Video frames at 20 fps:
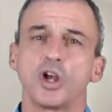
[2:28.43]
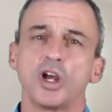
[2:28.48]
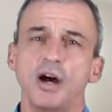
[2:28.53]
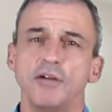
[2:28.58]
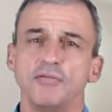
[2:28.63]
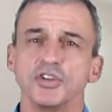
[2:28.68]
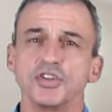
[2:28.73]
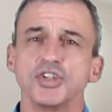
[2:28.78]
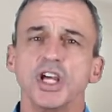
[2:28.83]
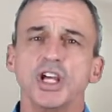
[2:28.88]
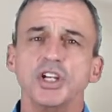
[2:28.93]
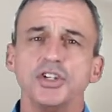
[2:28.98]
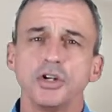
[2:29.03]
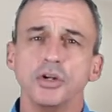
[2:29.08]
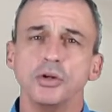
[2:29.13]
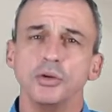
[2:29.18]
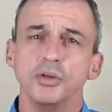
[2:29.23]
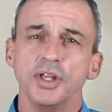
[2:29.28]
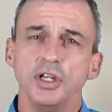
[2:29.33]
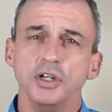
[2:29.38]

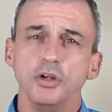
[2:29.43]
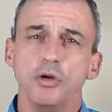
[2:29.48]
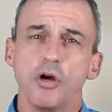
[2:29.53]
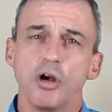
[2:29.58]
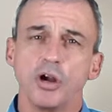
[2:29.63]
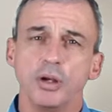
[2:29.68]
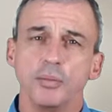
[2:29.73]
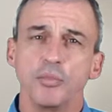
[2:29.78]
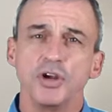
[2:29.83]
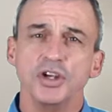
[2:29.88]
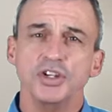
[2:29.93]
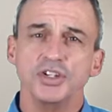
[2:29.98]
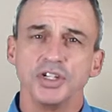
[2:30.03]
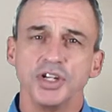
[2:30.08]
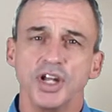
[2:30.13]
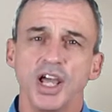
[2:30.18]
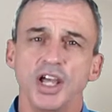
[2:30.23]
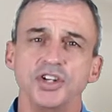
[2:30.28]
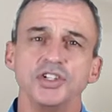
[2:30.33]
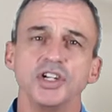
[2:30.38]
conversational than you are in a
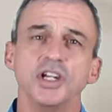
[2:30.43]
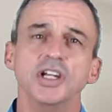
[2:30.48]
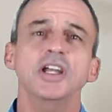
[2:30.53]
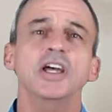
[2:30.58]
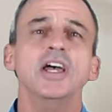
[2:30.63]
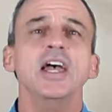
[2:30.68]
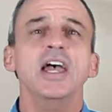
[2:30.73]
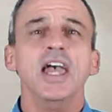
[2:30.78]
presentation,